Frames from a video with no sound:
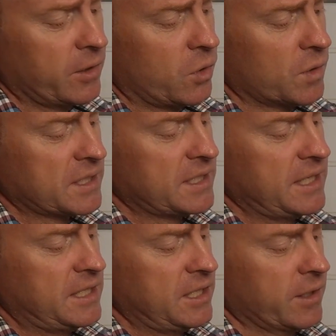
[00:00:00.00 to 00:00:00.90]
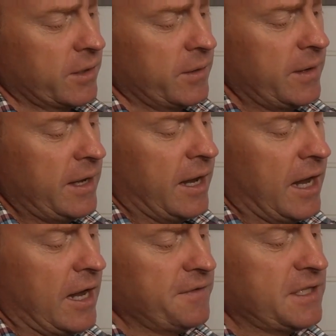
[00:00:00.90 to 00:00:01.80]
quarter CTO,
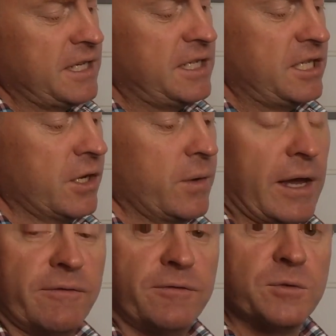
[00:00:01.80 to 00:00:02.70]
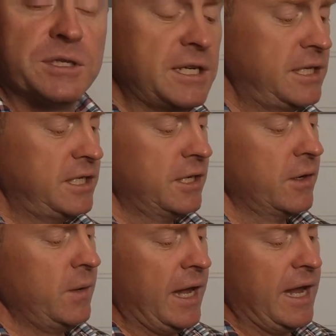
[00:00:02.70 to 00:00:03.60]
half CTO and full
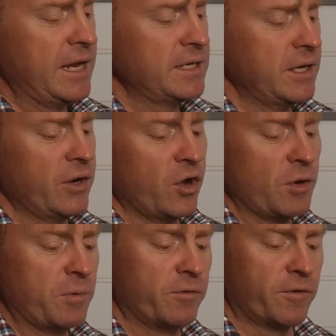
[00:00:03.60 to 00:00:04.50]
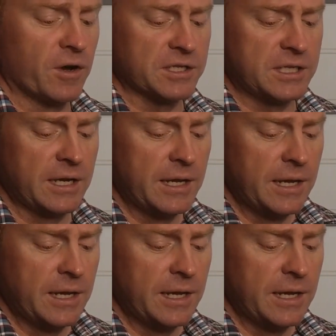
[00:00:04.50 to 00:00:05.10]
CTO and an opal frost.